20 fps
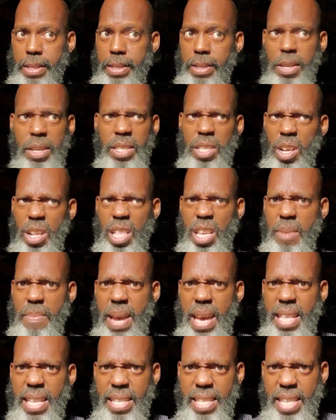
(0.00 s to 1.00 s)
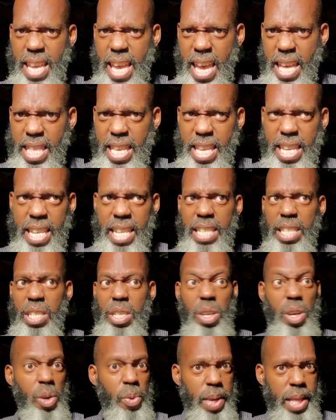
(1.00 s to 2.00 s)
So it's only a matter of time they get
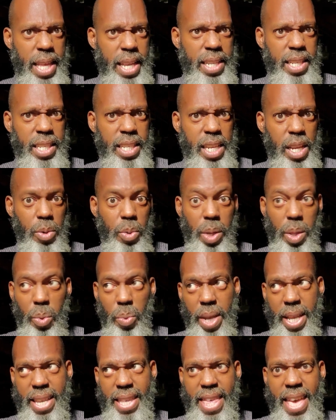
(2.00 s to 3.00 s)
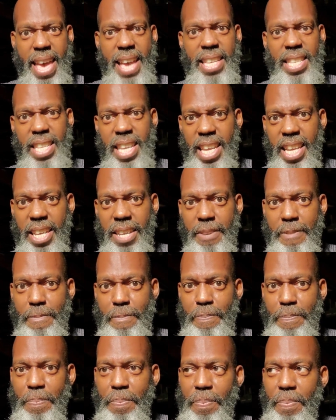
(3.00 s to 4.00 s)
into a relationship with a wicked ass nigga.
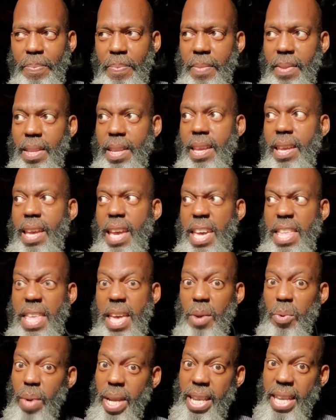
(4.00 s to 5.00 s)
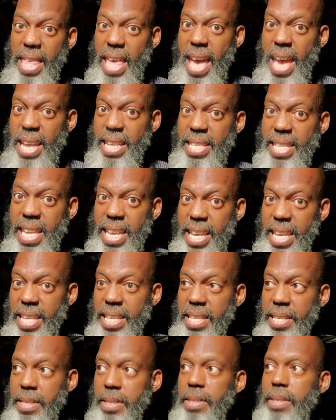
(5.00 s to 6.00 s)
And that wicked ass
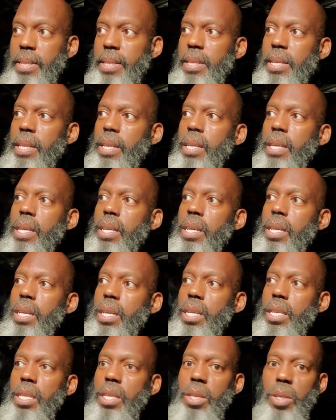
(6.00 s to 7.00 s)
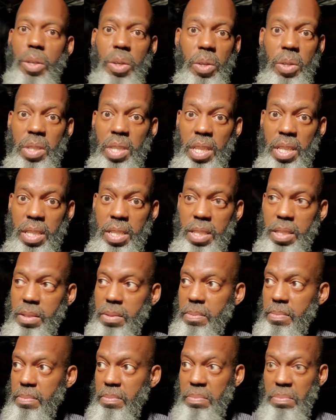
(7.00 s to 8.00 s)
nigga uses,
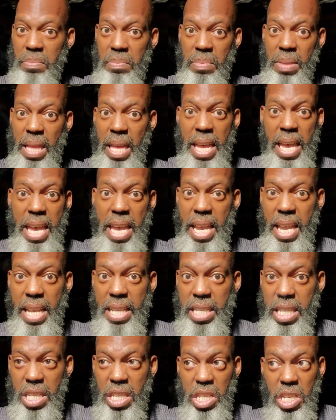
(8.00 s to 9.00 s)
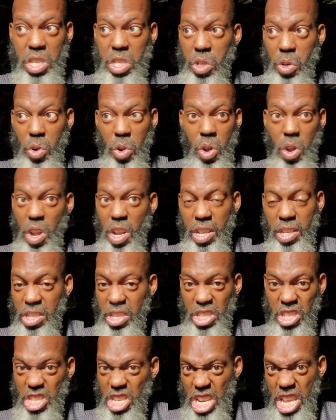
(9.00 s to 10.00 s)
plays, and destroys
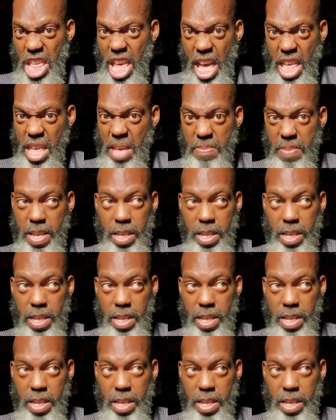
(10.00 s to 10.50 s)
the shit out of them.